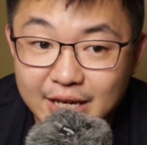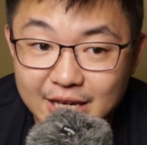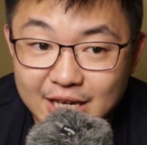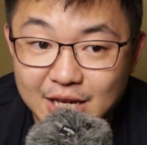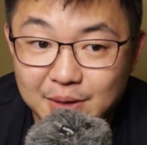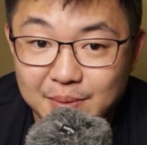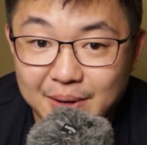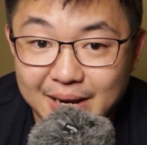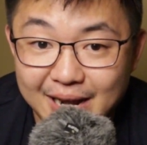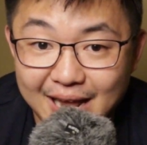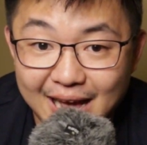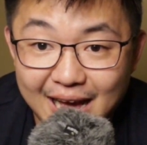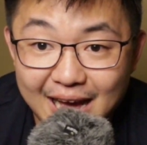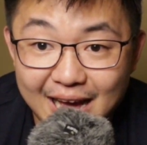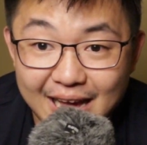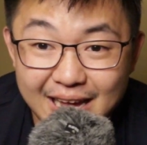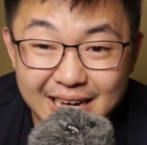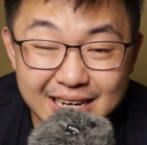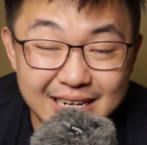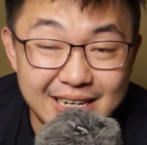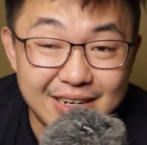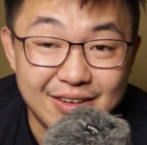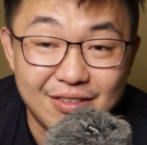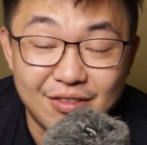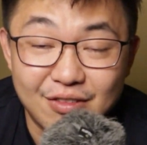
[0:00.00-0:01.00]
keep an
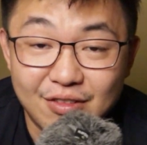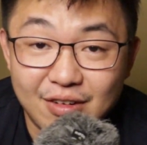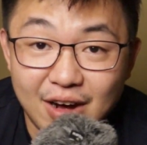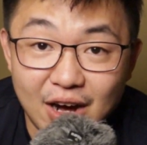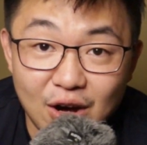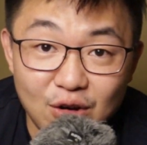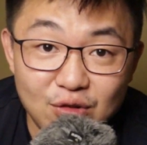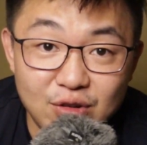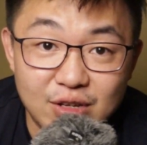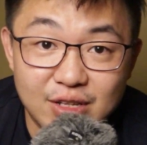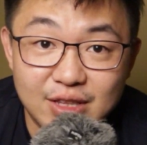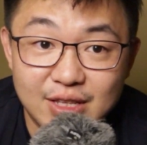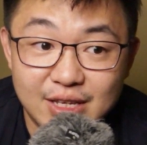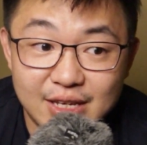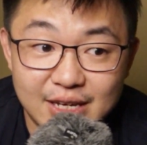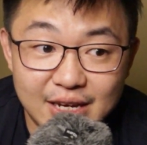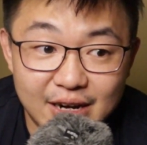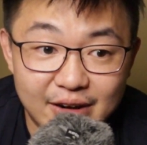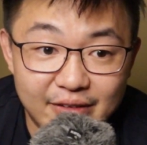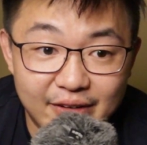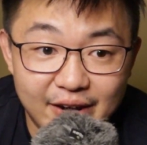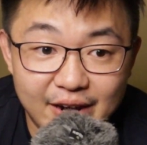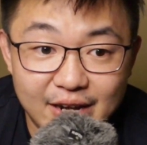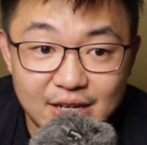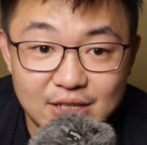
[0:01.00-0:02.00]
eye around in
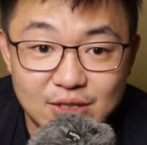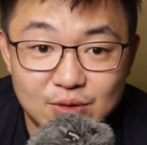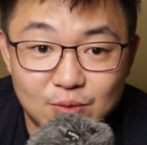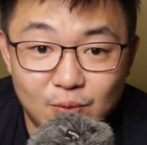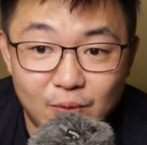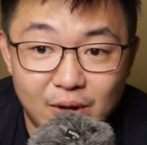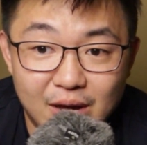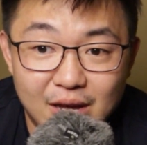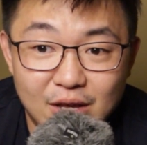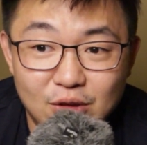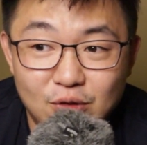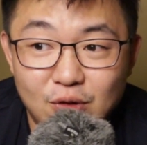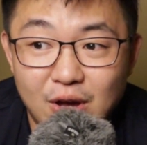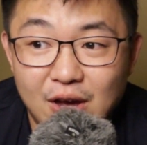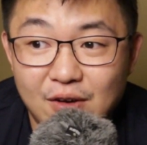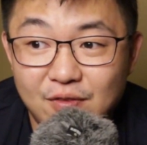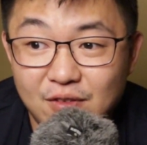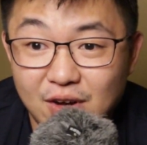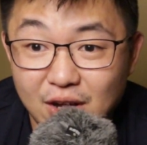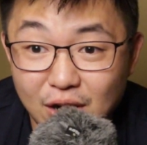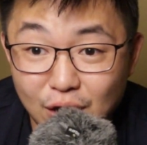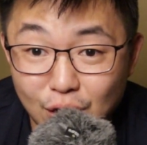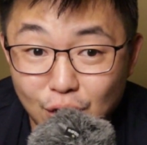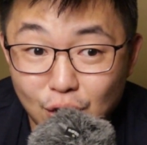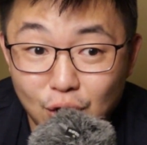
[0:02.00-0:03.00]
TRX where you
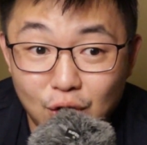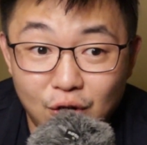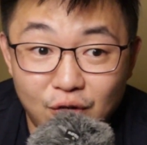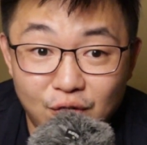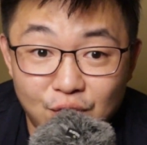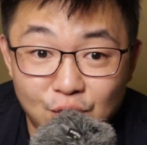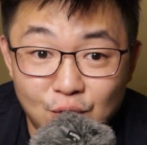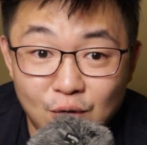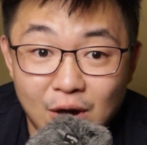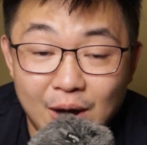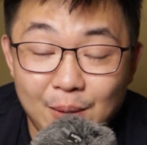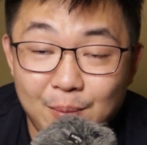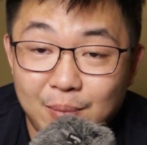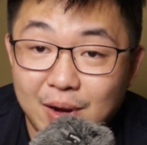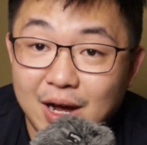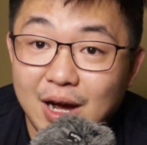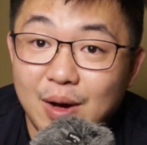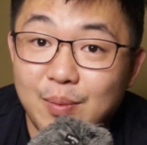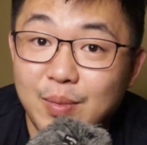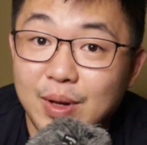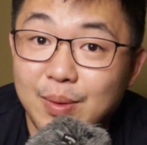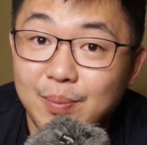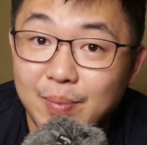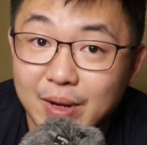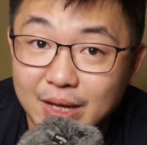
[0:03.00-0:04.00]
have a lot of new
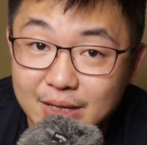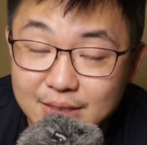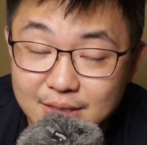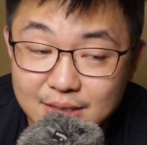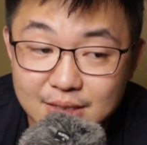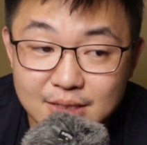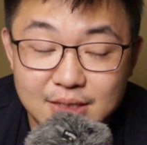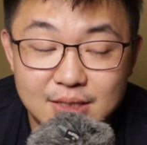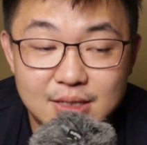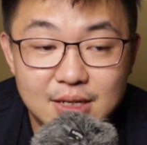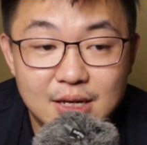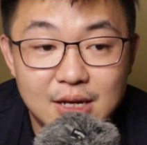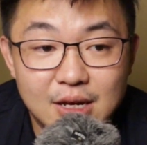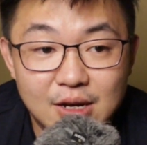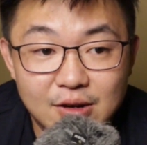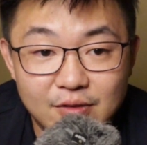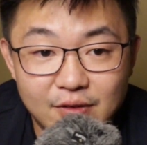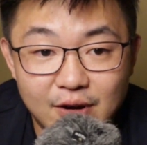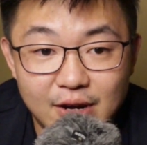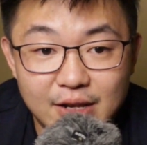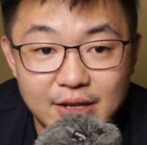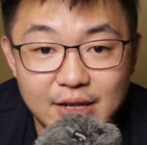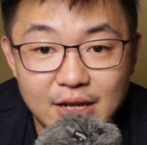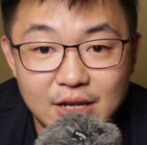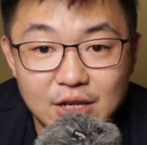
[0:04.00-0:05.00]
upcoming places, right?